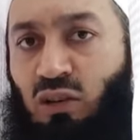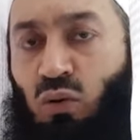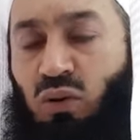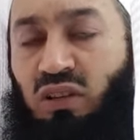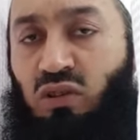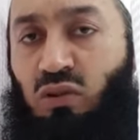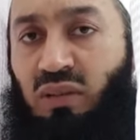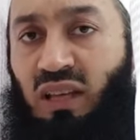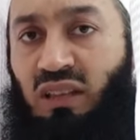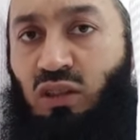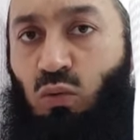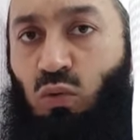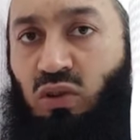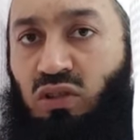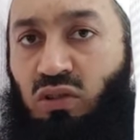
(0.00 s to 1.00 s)
And in order to
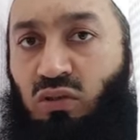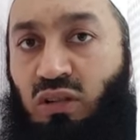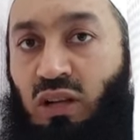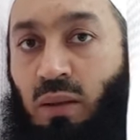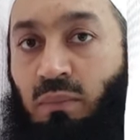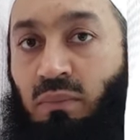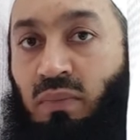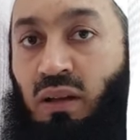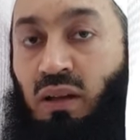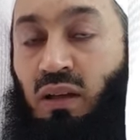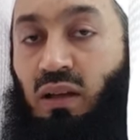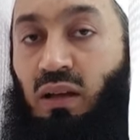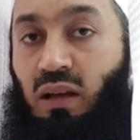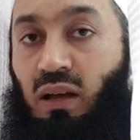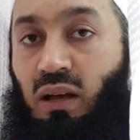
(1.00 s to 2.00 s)
get the water to come
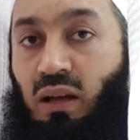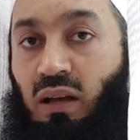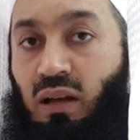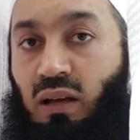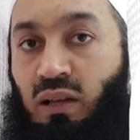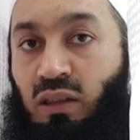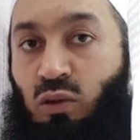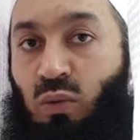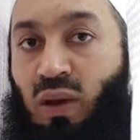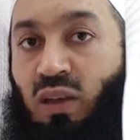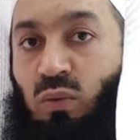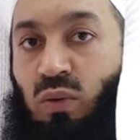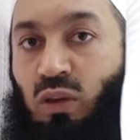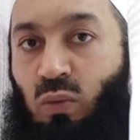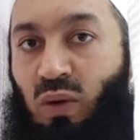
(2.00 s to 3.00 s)
the
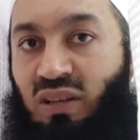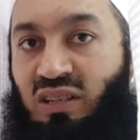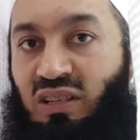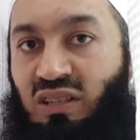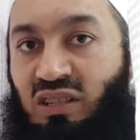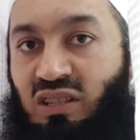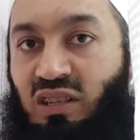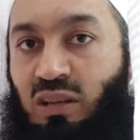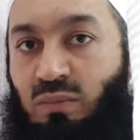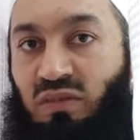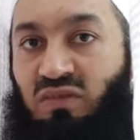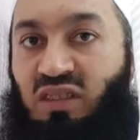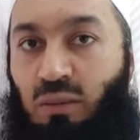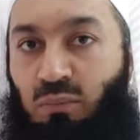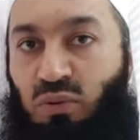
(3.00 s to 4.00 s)
way we want it in terms
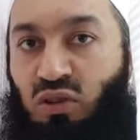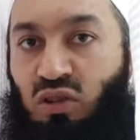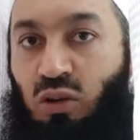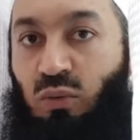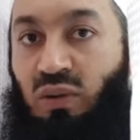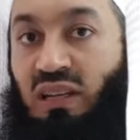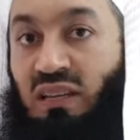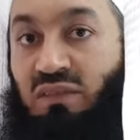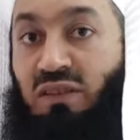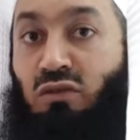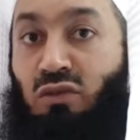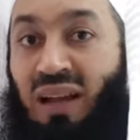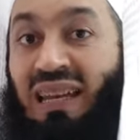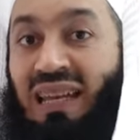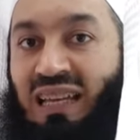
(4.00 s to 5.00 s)
of temperature, we leave
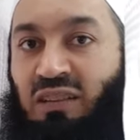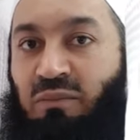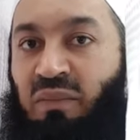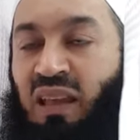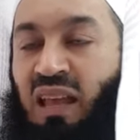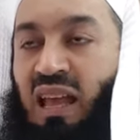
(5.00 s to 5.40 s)
it running.